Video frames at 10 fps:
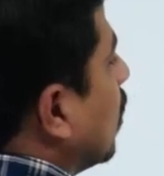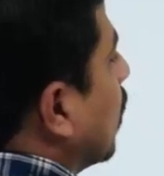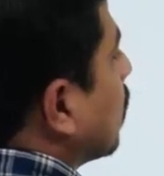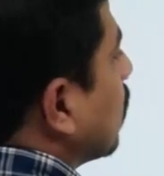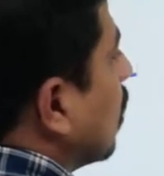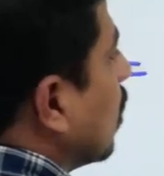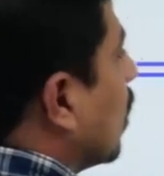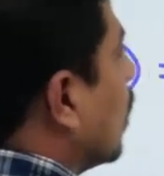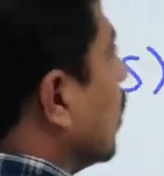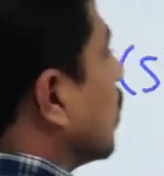Yes,
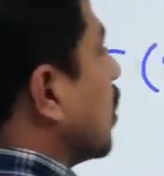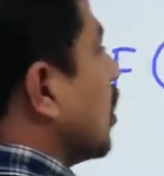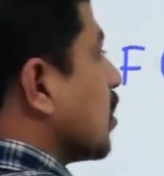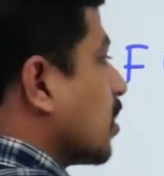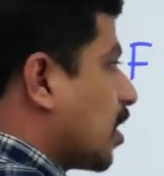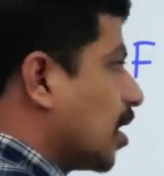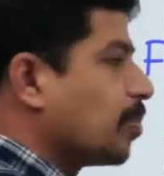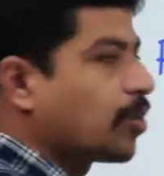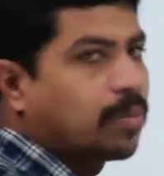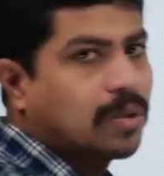it is strictly
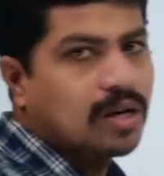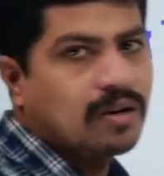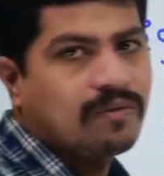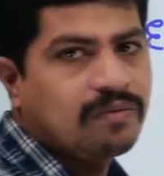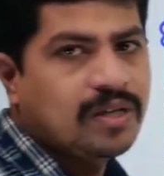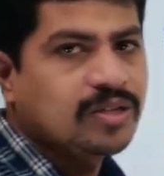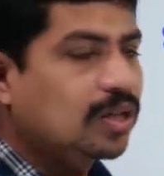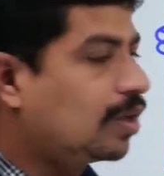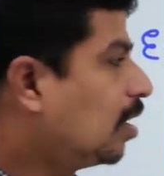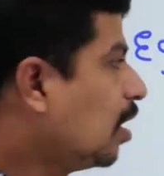proper
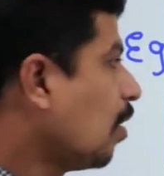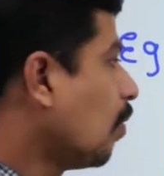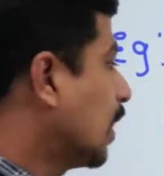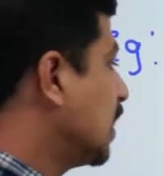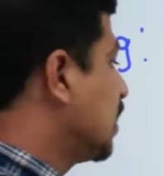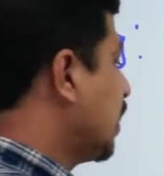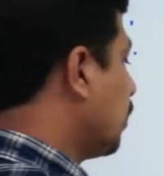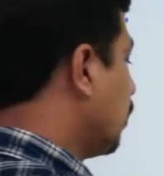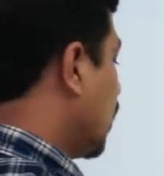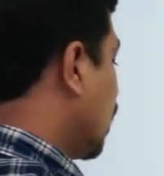function. What is
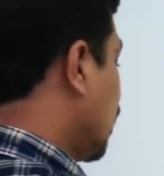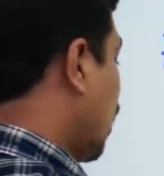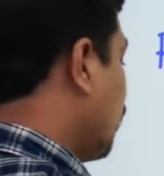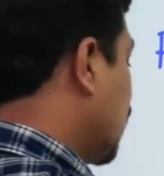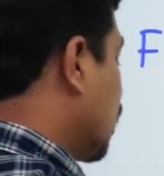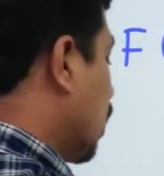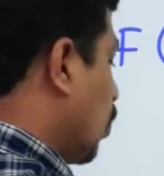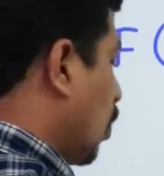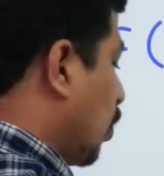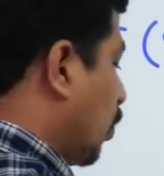m? M is
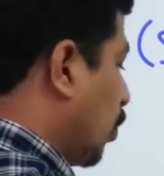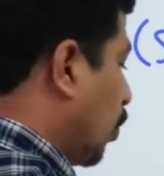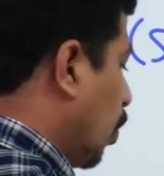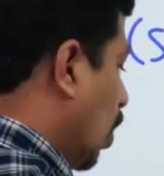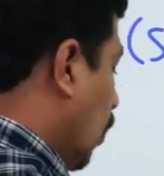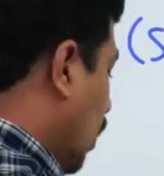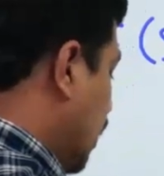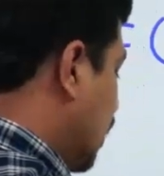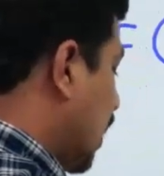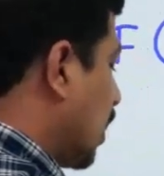equal to 2. What
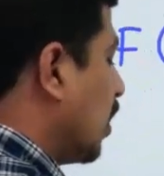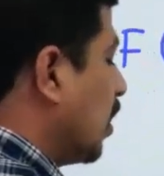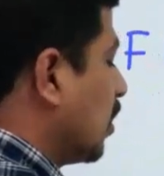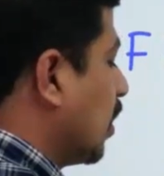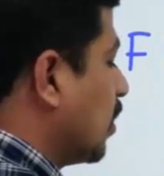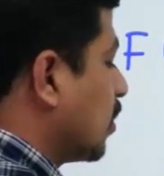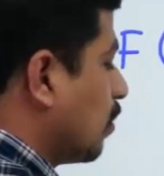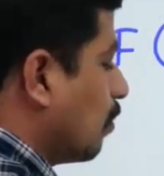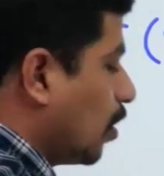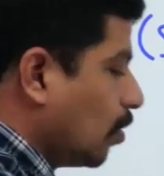is n? N is
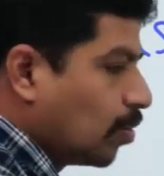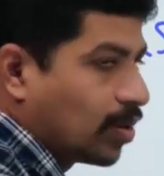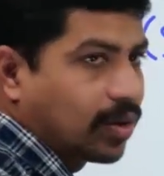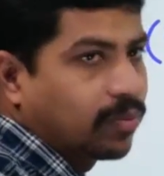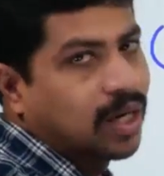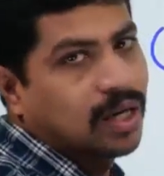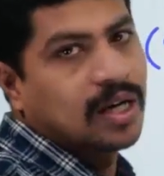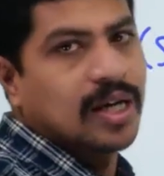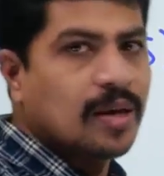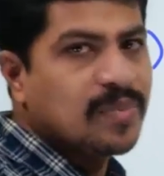equal to 1.
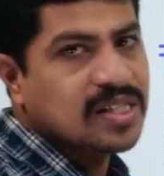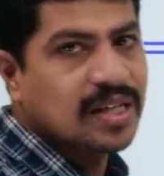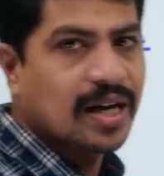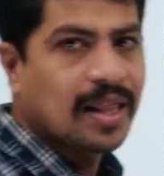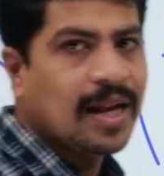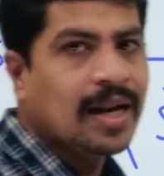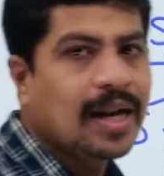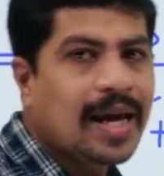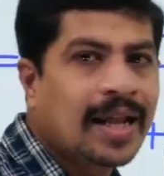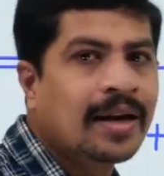M is greater than
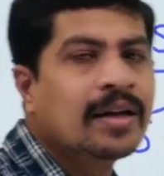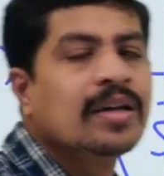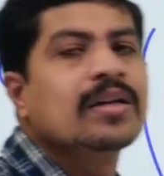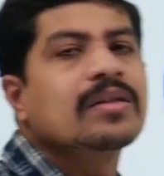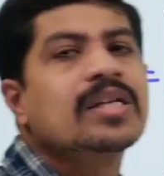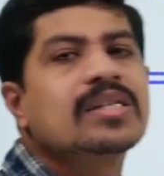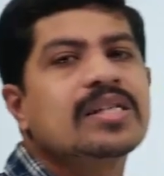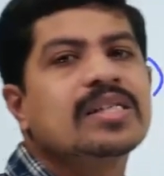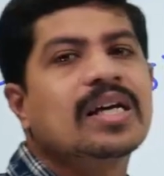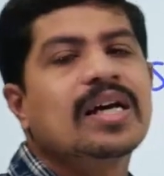n. This
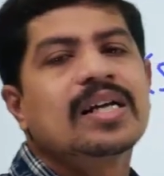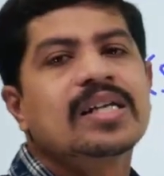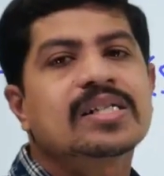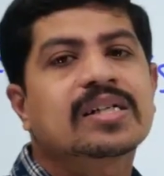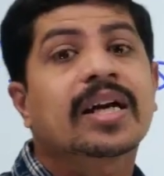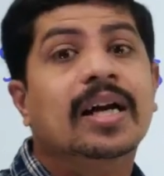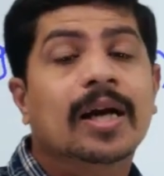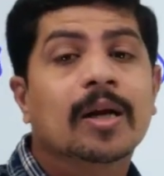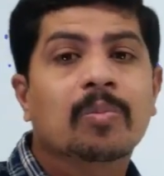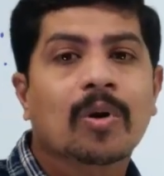is
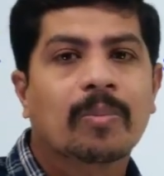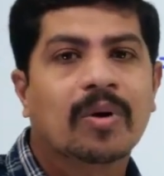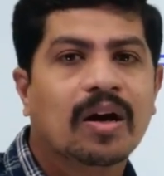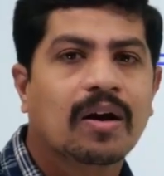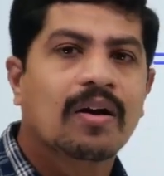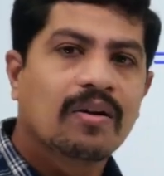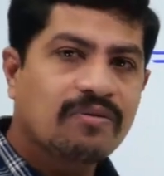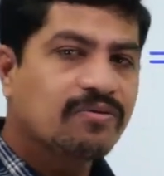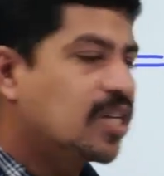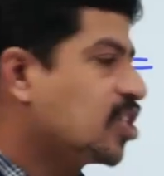strictly proper
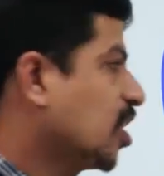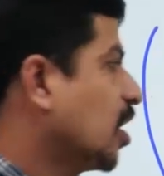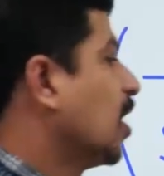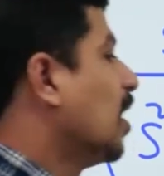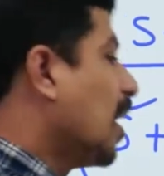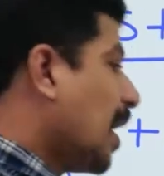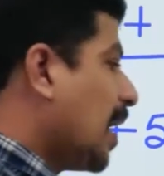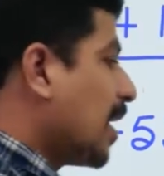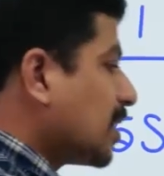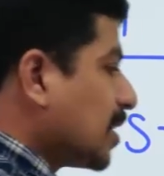function.
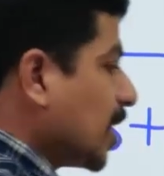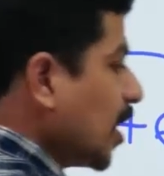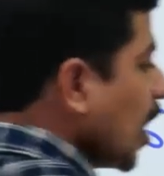Let us see